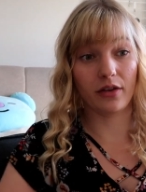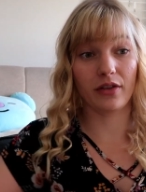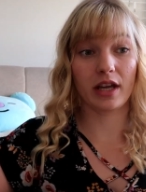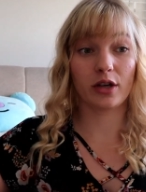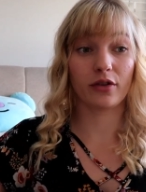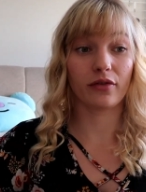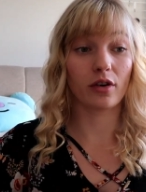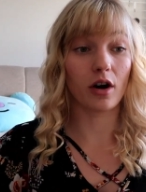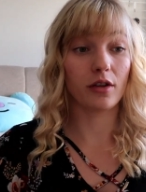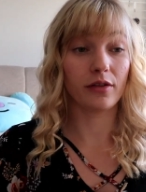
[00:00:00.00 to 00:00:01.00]
Then you've
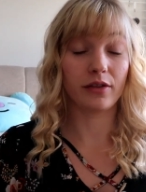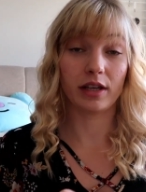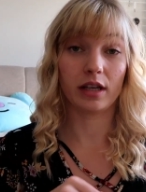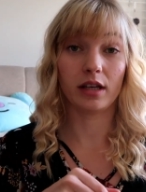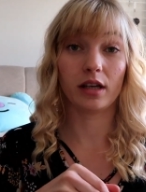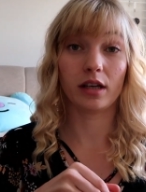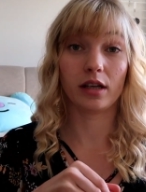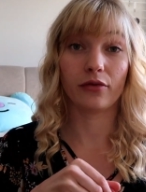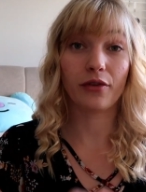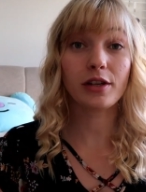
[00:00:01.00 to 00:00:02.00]
got
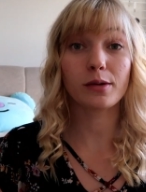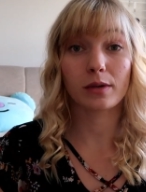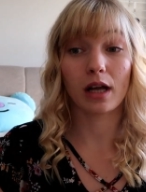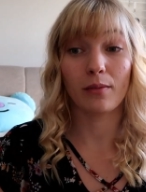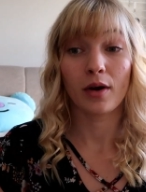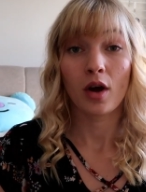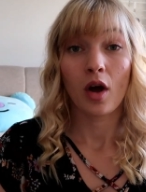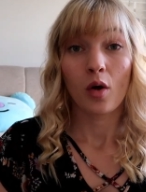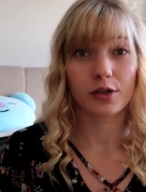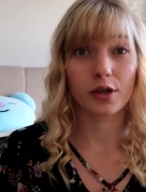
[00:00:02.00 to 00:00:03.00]
the friendship club,
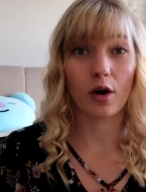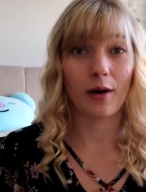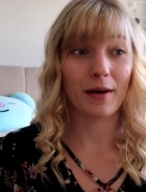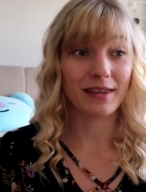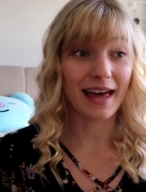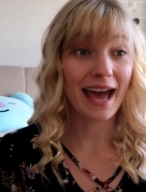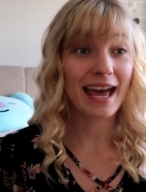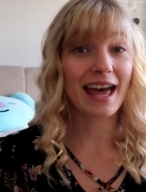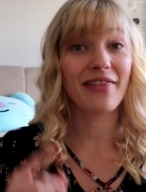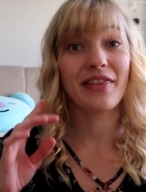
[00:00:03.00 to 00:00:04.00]
so I pay
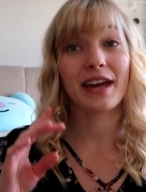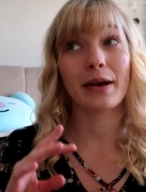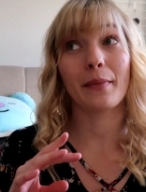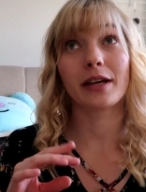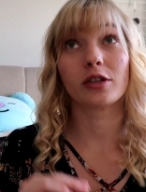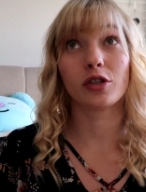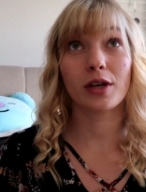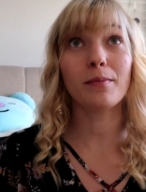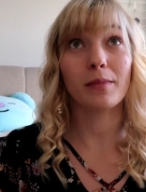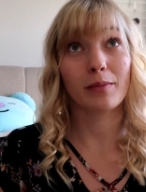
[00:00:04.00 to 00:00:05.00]
that. And then my
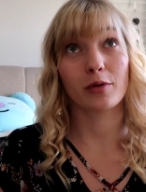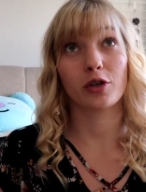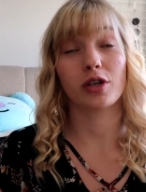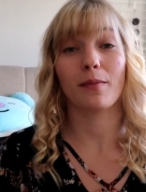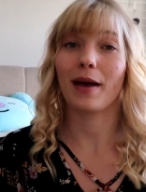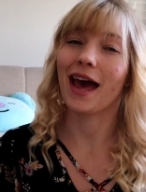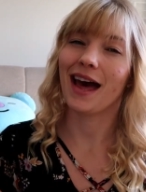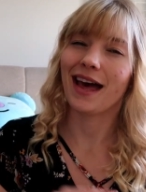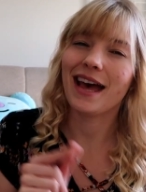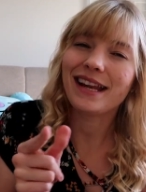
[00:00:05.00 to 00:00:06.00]
gym membership at
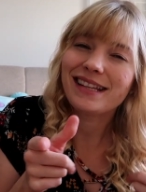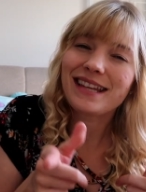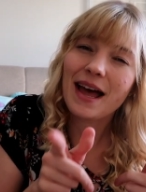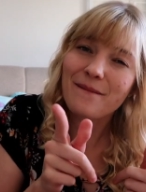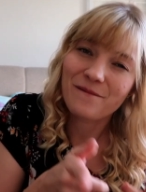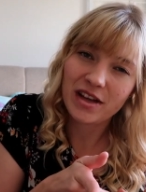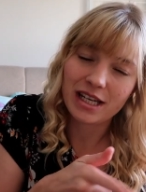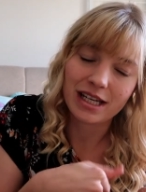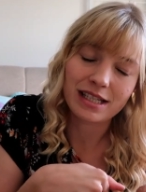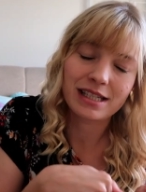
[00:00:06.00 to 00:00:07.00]
Anytime
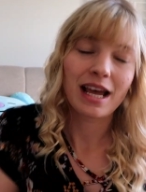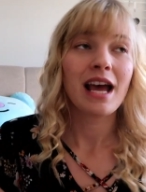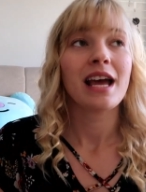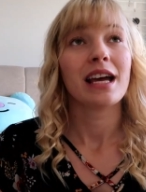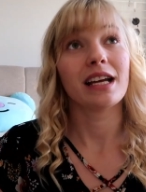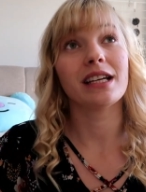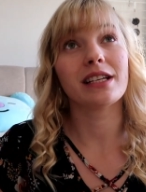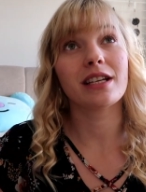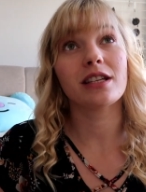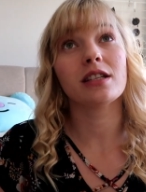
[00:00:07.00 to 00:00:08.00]
Fitness
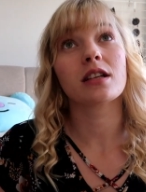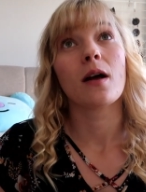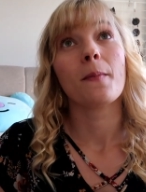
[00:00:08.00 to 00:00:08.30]
is